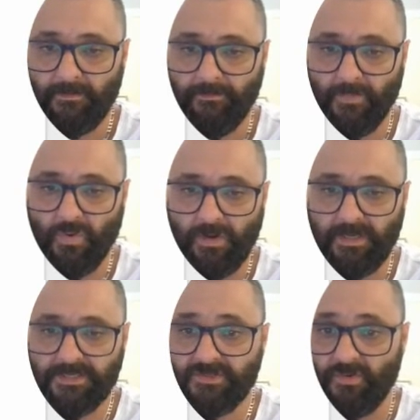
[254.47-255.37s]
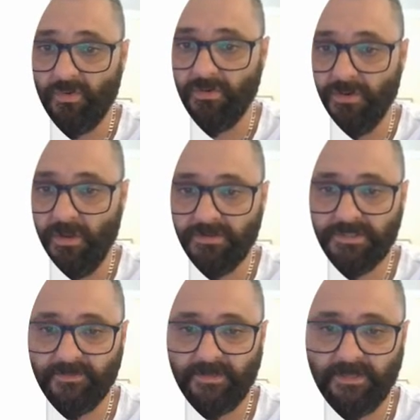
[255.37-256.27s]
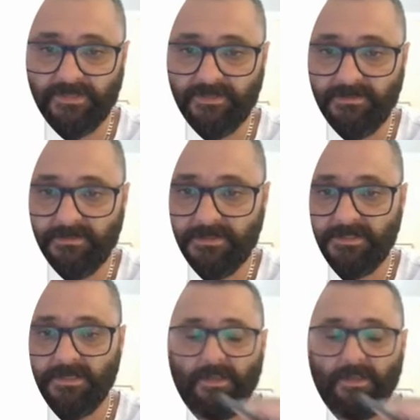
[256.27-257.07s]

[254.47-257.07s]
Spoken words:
more collisions or lots of collisions